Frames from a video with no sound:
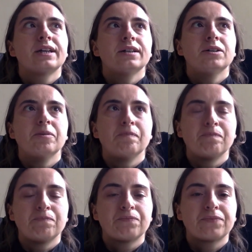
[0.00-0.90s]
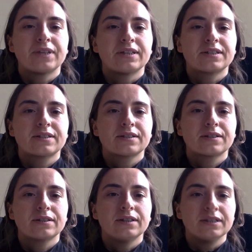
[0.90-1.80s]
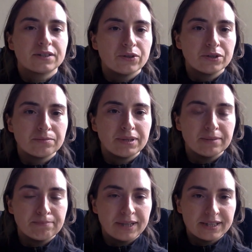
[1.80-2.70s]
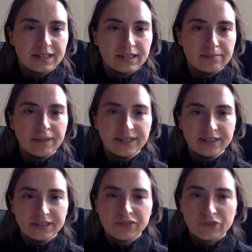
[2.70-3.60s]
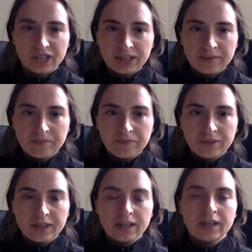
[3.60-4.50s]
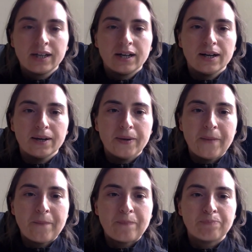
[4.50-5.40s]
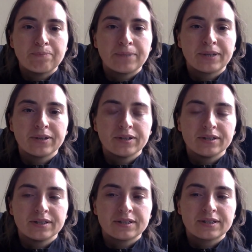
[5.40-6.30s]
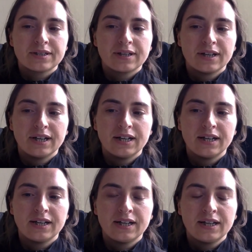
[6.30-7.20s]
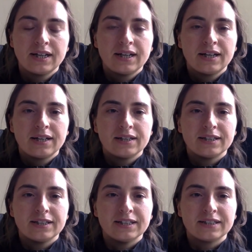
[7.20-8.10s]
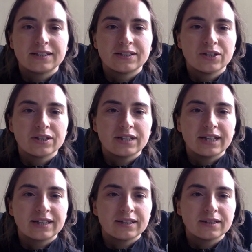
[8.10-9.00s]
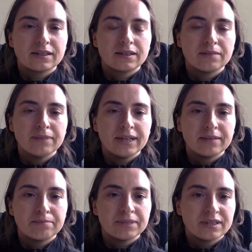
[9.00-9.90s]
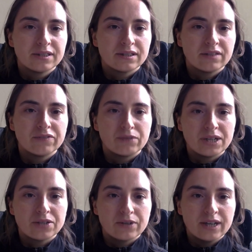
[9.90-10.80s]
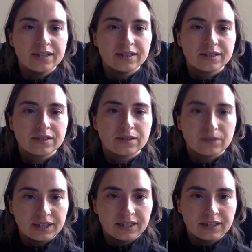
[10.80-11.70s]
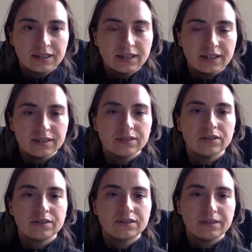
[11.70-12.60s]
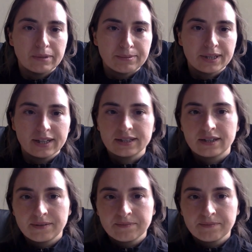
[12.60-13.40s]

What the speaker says: It is going to be basically maintenance-free, because it's not like the main business of a restaurant is cooking and not their website.